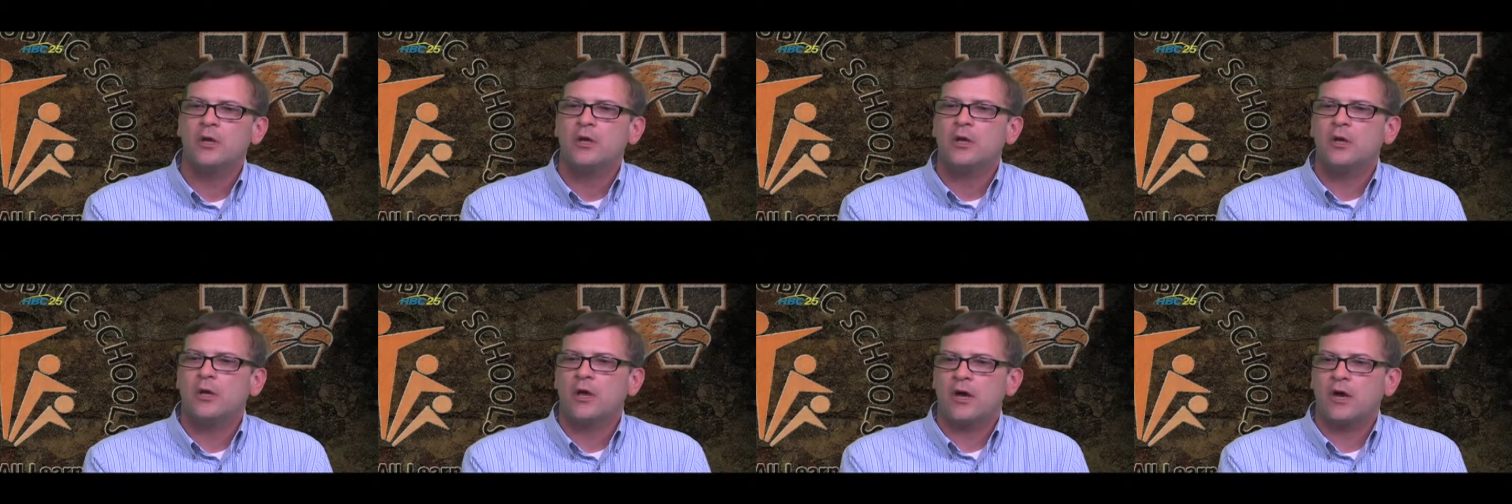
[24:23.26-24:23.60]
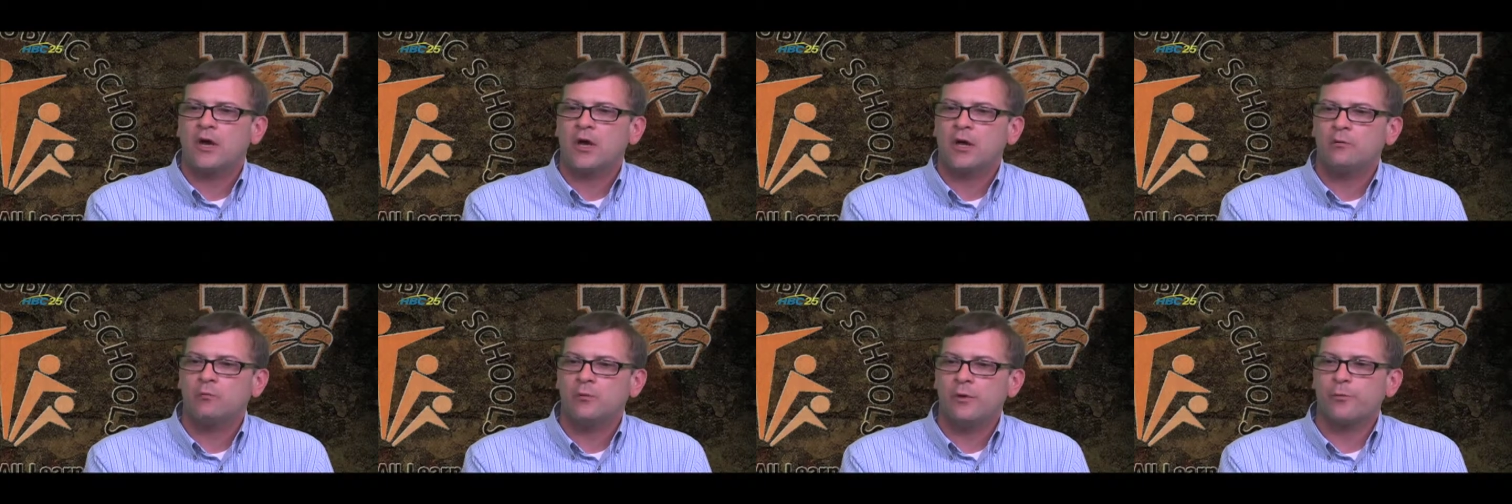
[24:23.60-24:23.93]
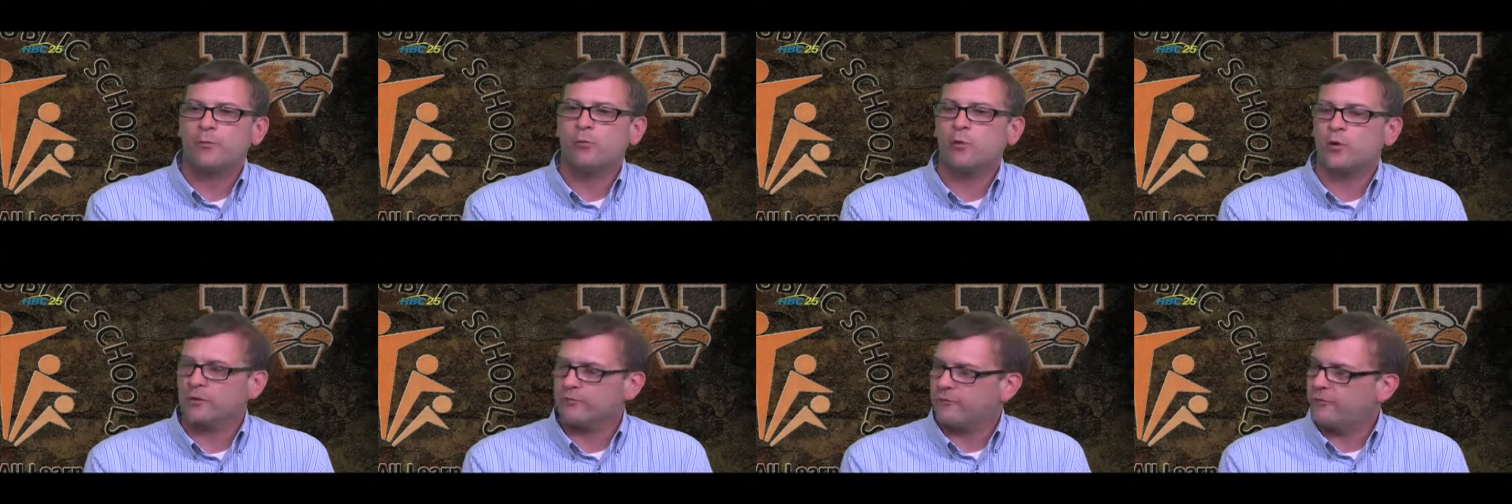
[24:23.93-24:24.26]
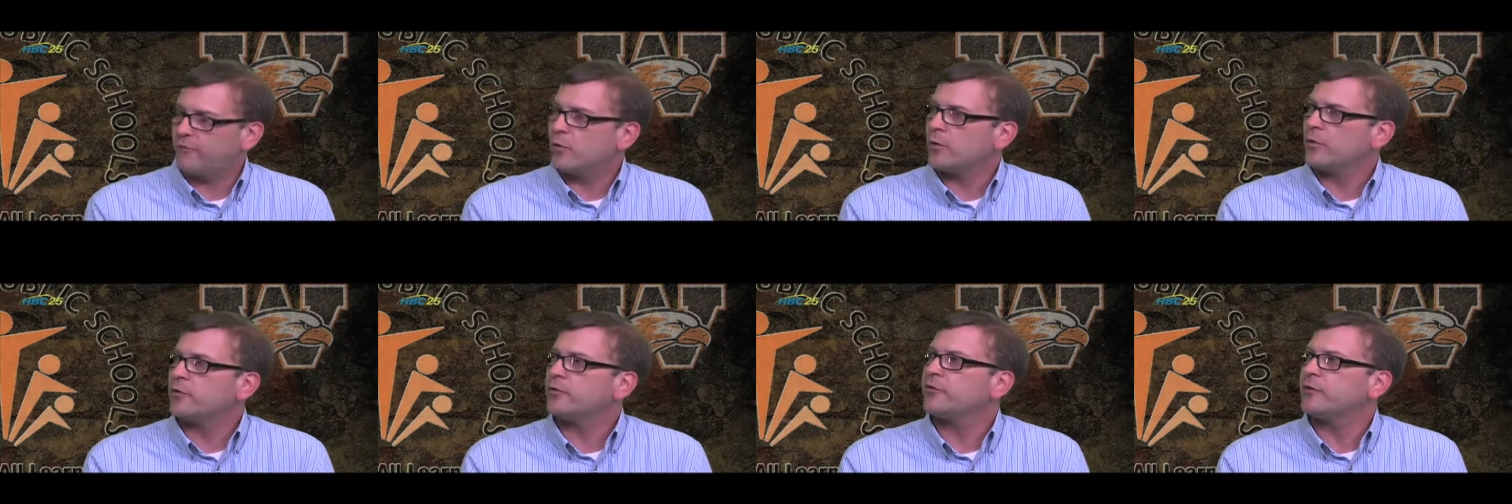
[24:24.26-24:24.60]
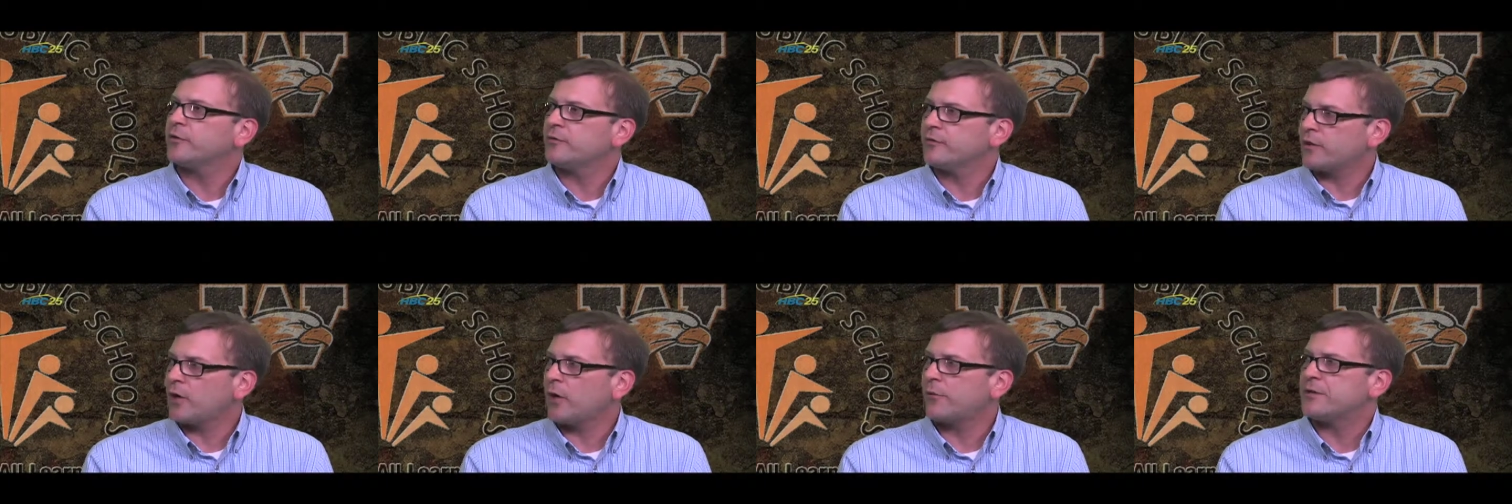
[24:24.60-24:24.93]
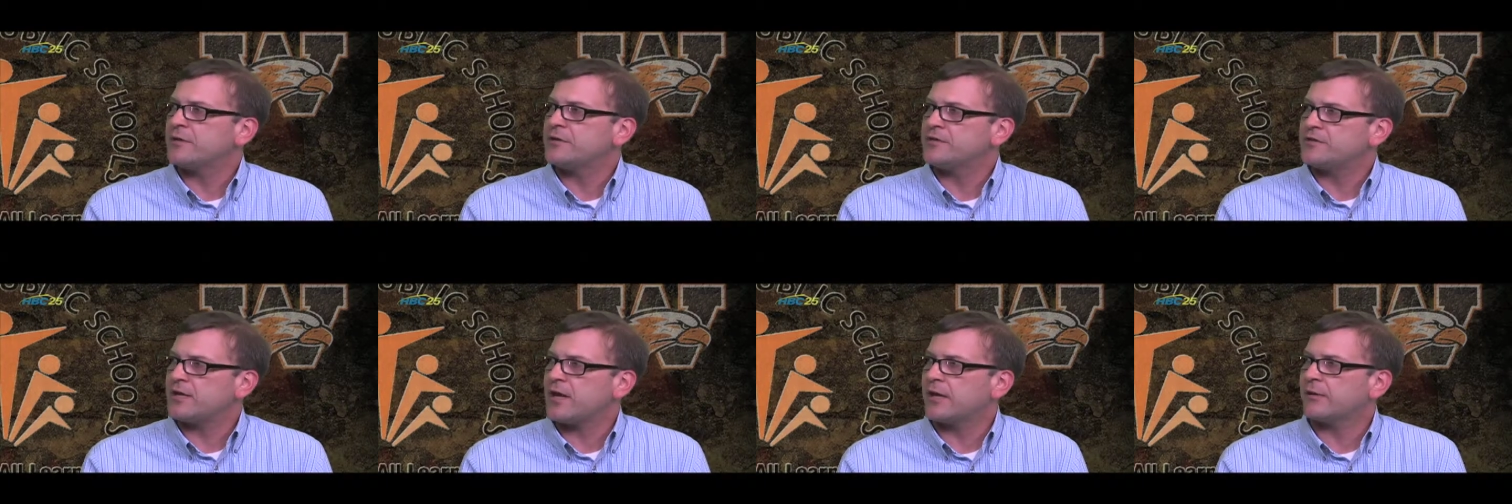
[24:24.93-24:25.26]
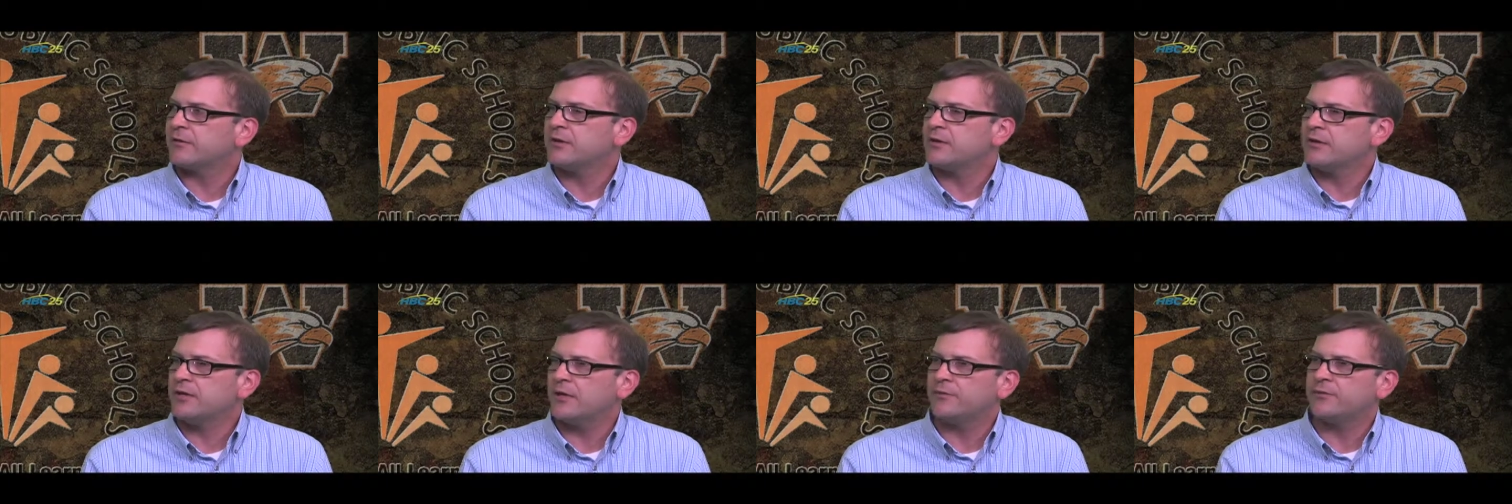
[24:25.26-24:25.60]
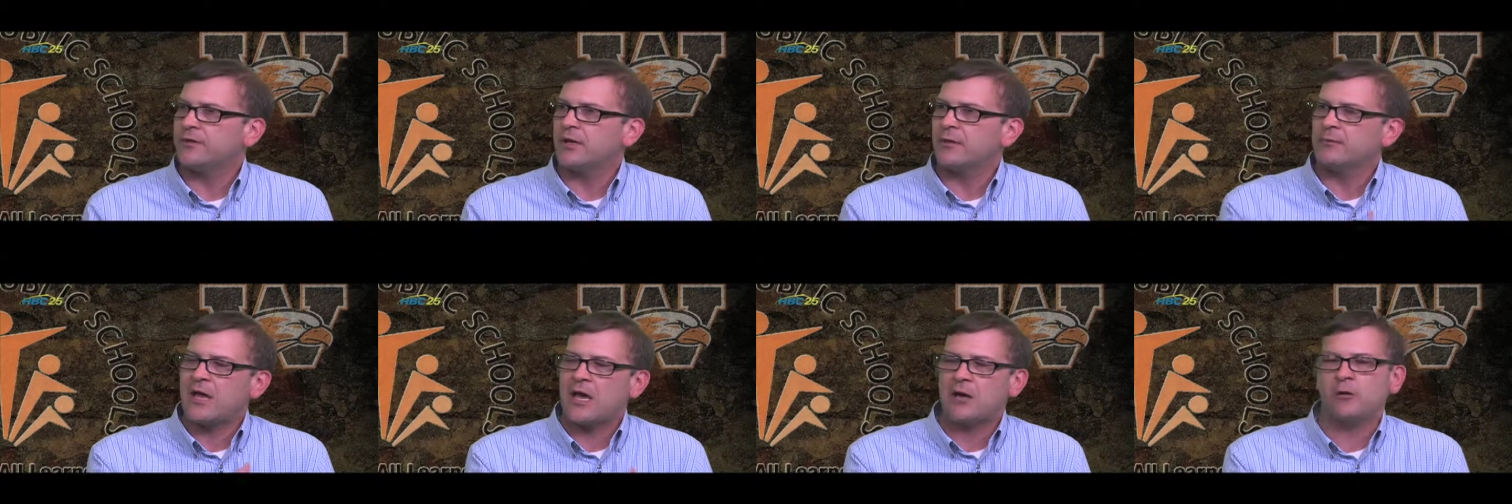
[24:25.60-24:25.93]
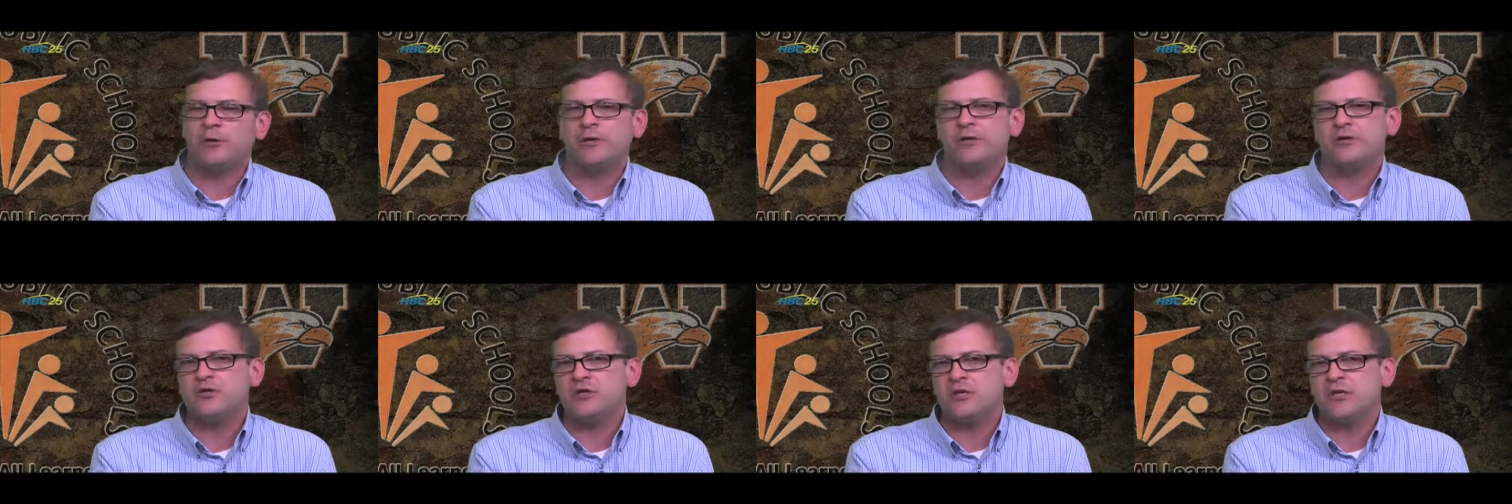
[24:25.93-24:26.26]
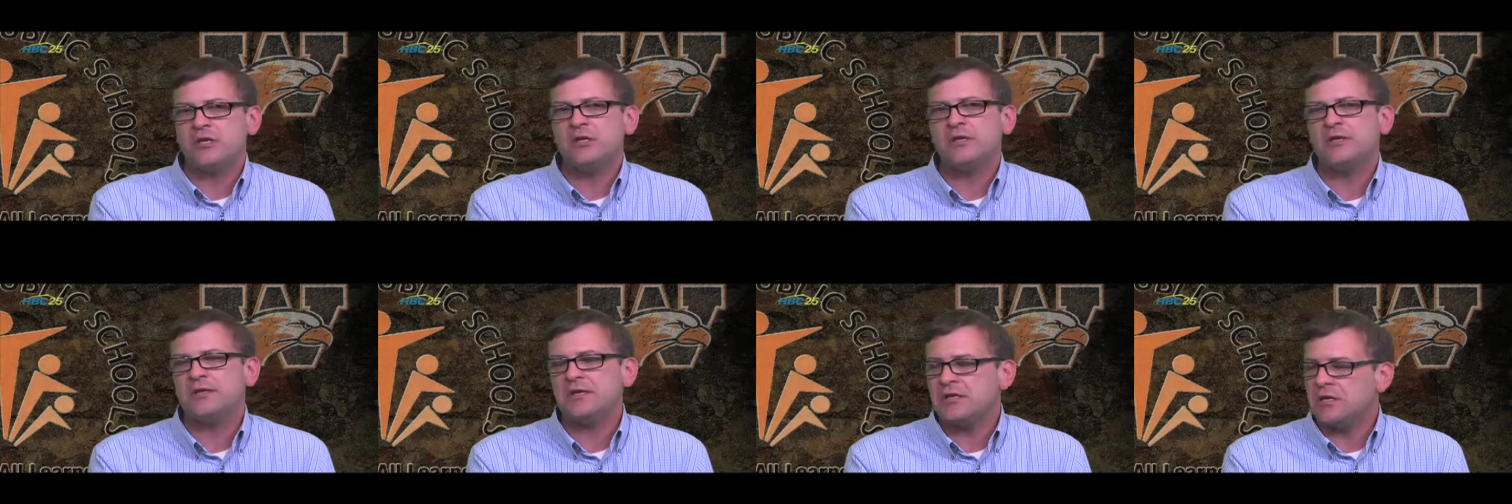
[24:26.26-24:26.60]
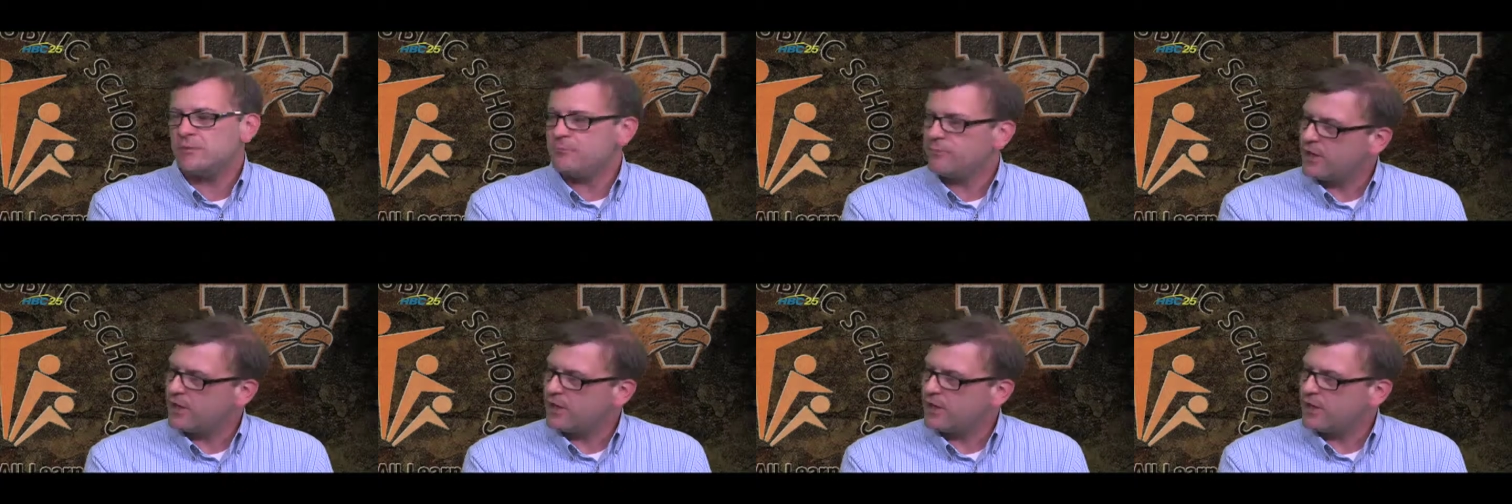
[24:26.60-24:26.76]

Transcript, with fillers: uh, with workforce and Southeast Tech to get them not only the GED,